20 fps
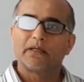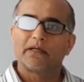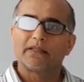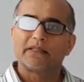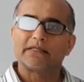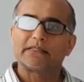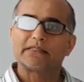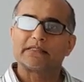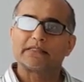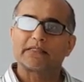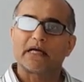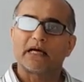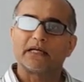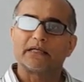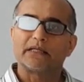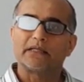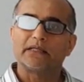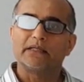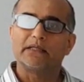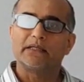This
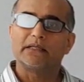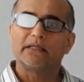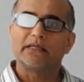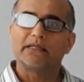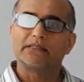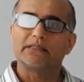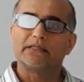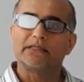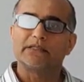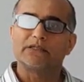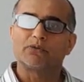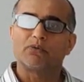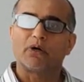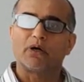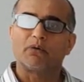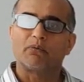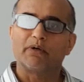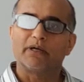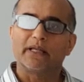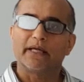study is into
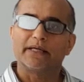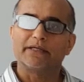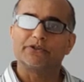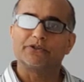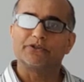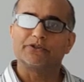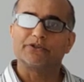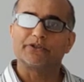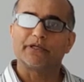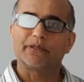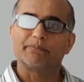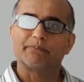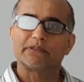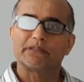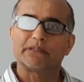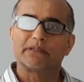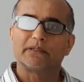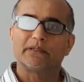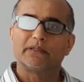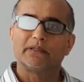our
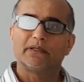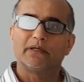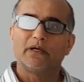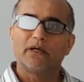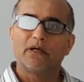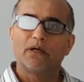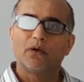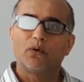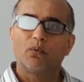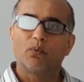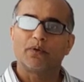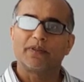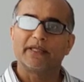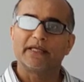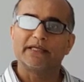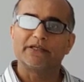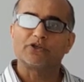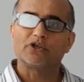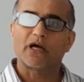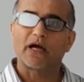relationships with
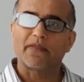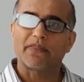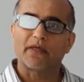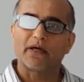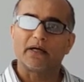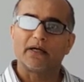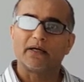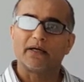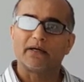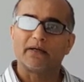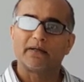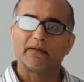each other,